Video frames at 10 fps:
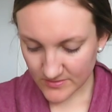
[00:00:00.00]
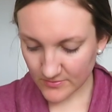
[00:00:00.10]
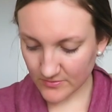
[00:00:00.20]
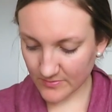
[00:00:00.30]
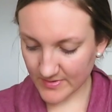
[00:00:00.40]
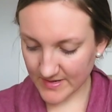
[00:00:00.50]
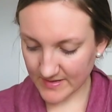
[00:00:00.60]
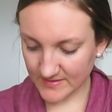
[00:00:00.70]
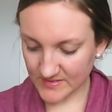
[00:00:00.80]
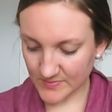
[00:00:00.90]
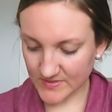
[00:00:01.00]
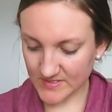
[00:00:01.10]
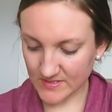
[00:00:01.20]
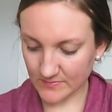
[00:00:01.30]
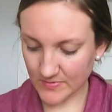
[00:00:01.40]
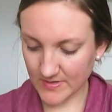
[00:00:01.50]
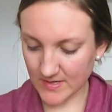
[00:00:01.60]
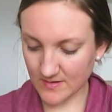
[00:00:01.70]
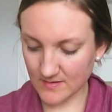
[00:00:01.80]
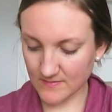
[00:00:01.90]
So I don't know the brand this person put